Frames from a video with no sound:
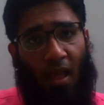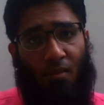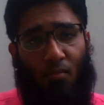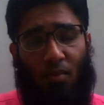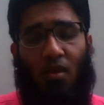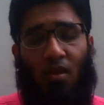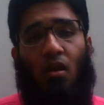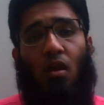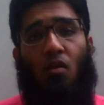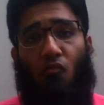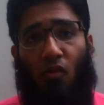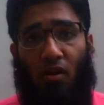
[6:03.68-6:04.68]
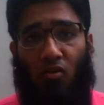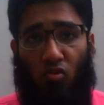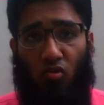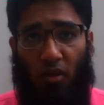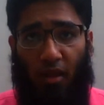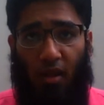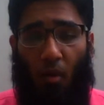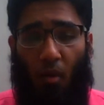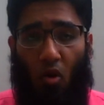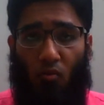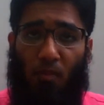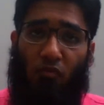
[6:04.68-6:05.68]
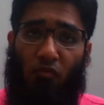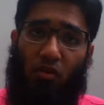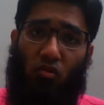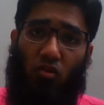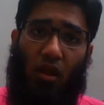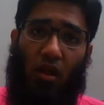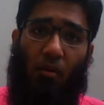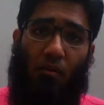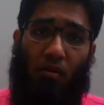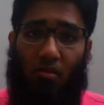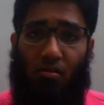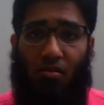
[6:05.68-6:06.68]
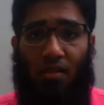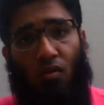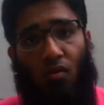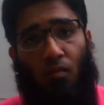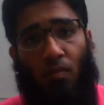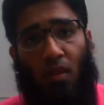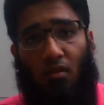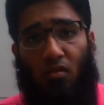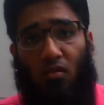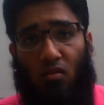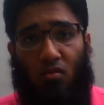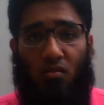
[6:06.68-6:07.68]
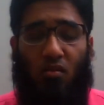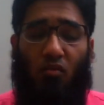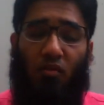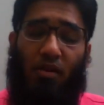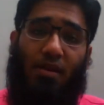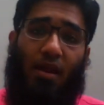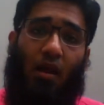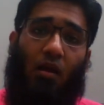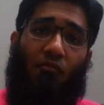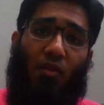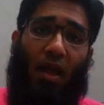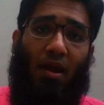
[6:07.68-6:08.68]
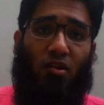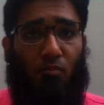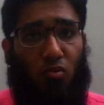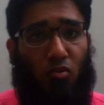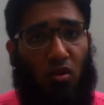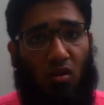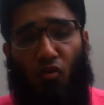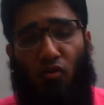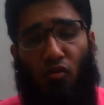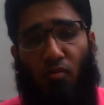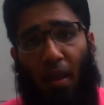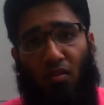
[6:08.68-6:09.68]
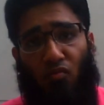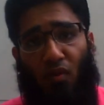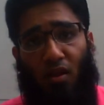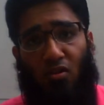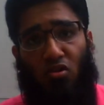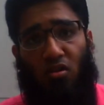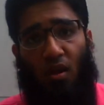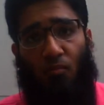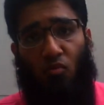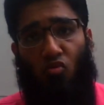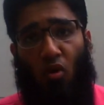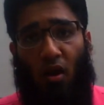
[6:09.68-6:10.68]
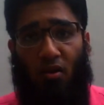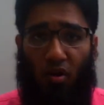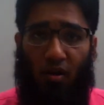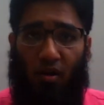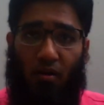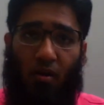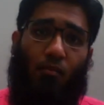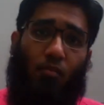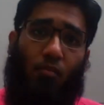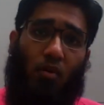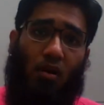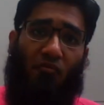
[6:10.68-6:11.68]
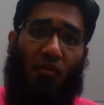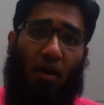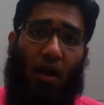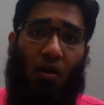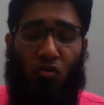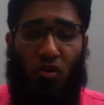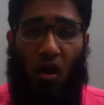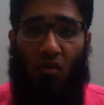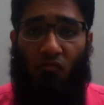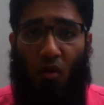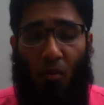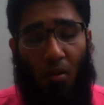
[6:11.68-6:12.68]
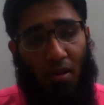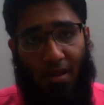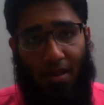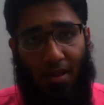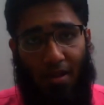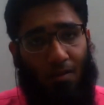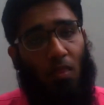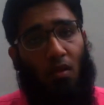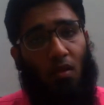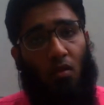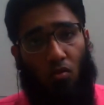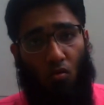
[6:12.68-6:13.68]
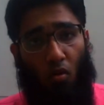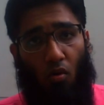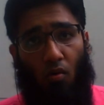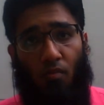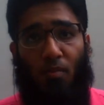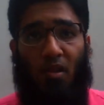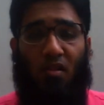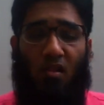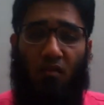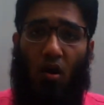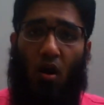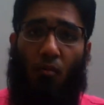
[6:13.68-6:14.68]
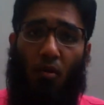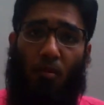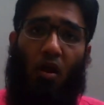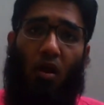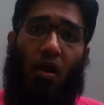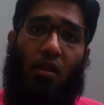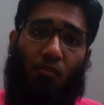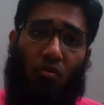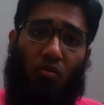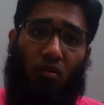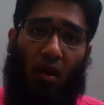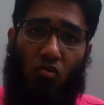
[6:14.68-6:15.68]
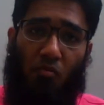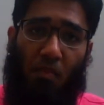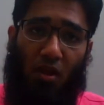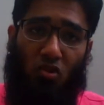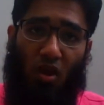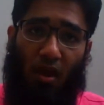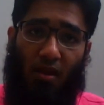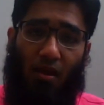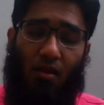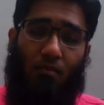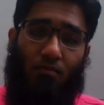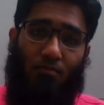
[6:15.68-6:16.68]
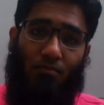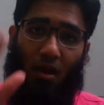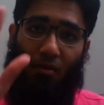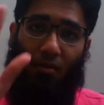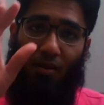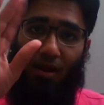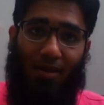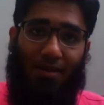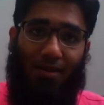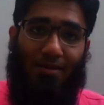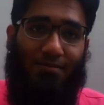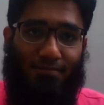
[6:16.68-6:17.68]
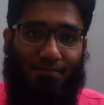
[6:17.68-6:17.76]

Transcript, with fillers: like me. What you think about me? What you think about this new Nvidia flagship GeForce Maxwell GM200 graphic card which come from a leak? So please leave your comment below and subscribe to my channel. Bye bye.